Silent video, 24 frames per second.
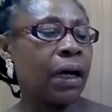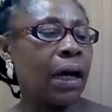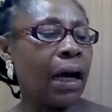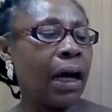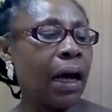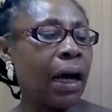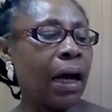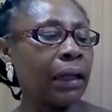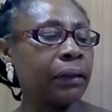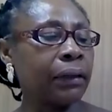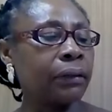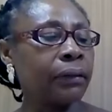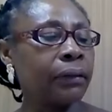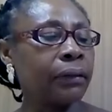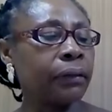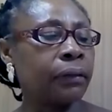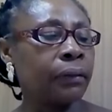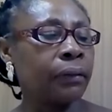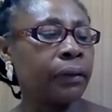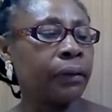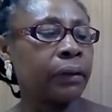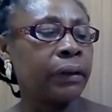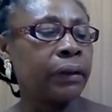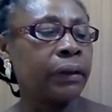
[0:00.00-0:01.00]
And
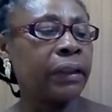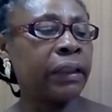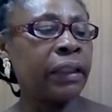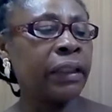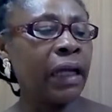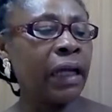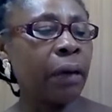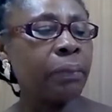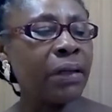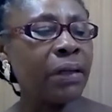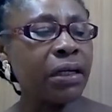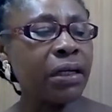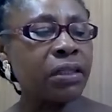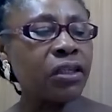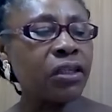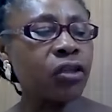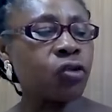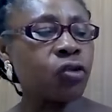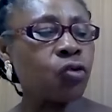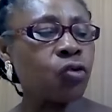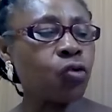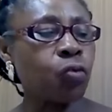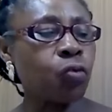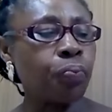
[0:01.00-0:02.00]
inability
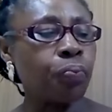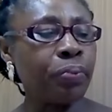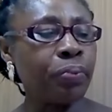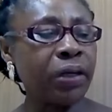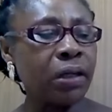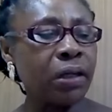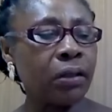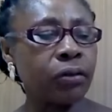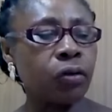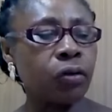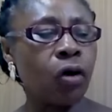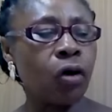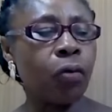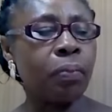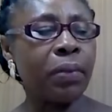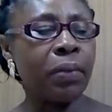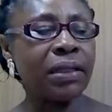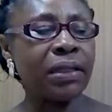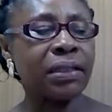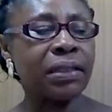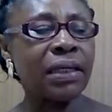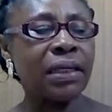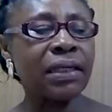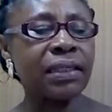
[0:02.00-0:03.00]
to build or
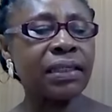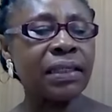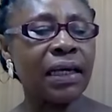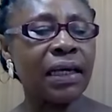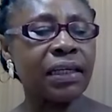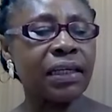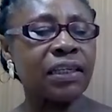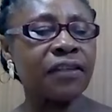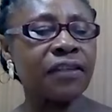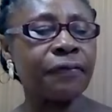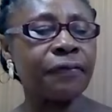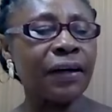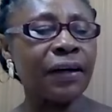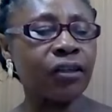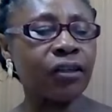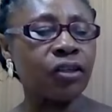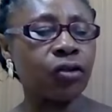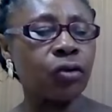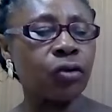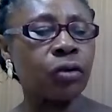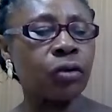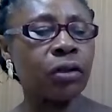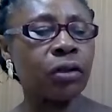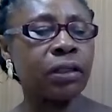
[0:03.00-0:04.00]
maintain
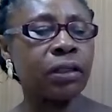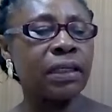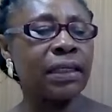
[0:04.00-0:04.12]
satisfaction